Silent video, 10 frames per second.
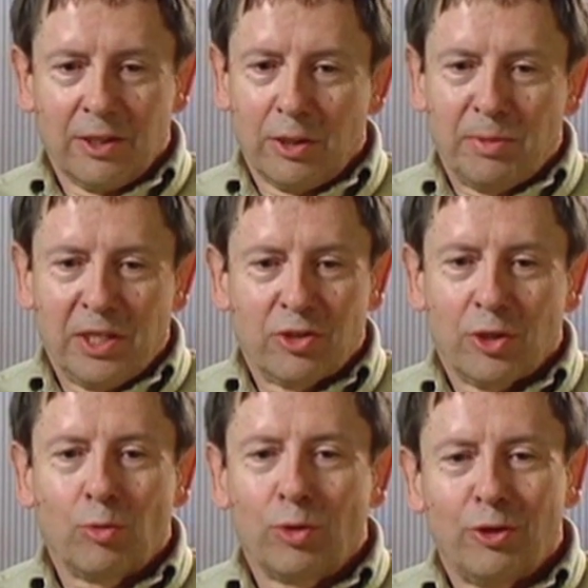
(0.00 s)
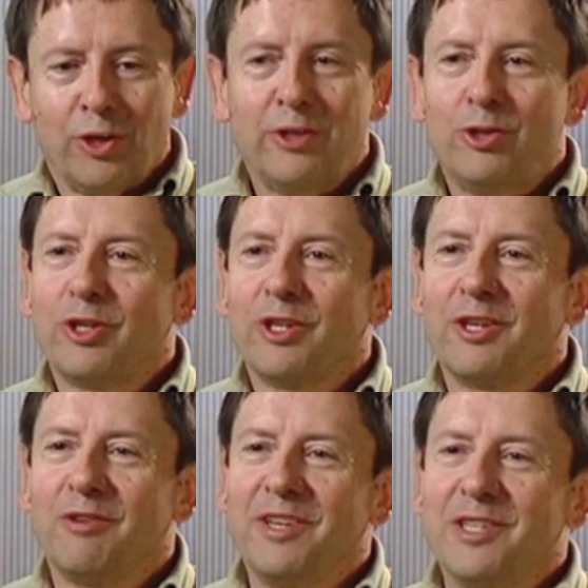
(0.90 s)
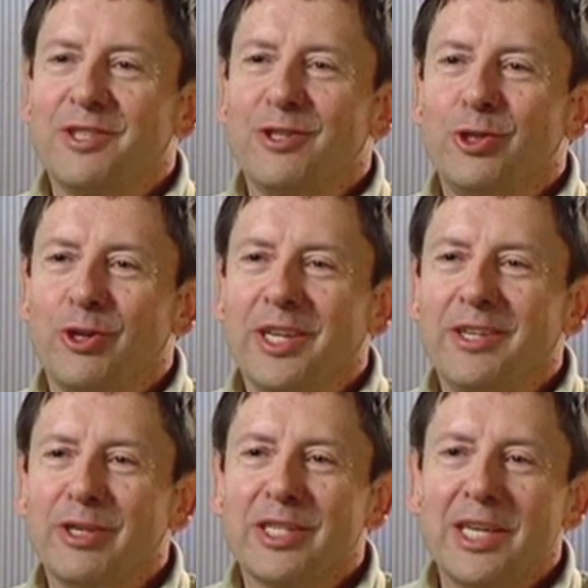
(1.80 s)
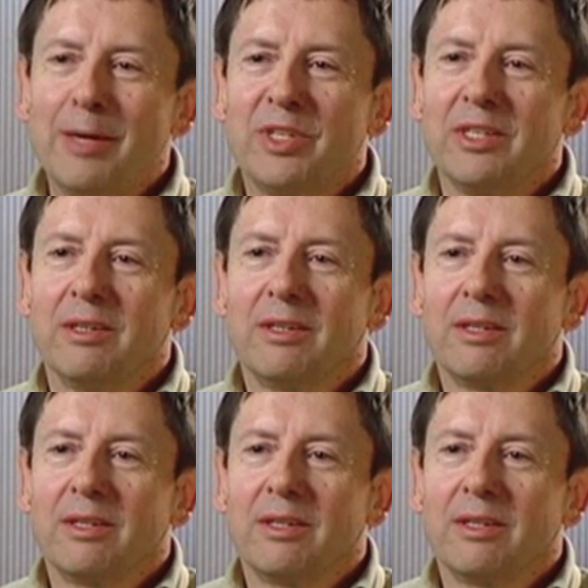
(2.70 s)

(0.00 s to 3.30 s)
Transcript: depends on whether or not you can convince the jury to accept it.